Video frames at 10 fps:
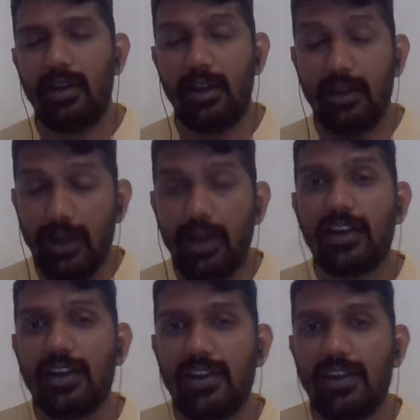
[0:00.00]
guitar
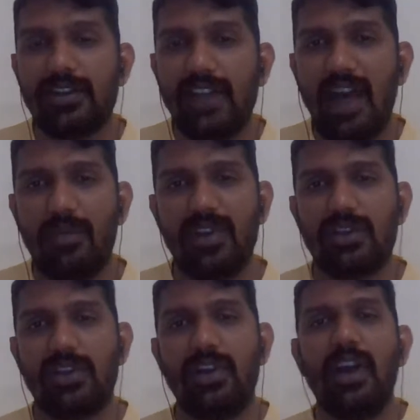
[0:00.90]
is
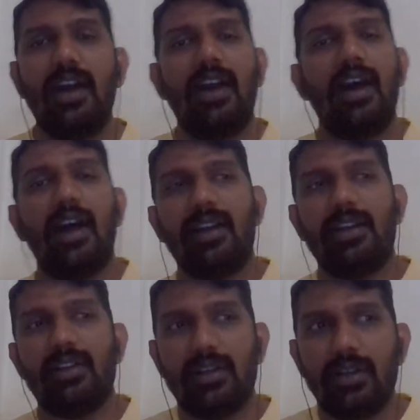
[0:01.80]
damaged, and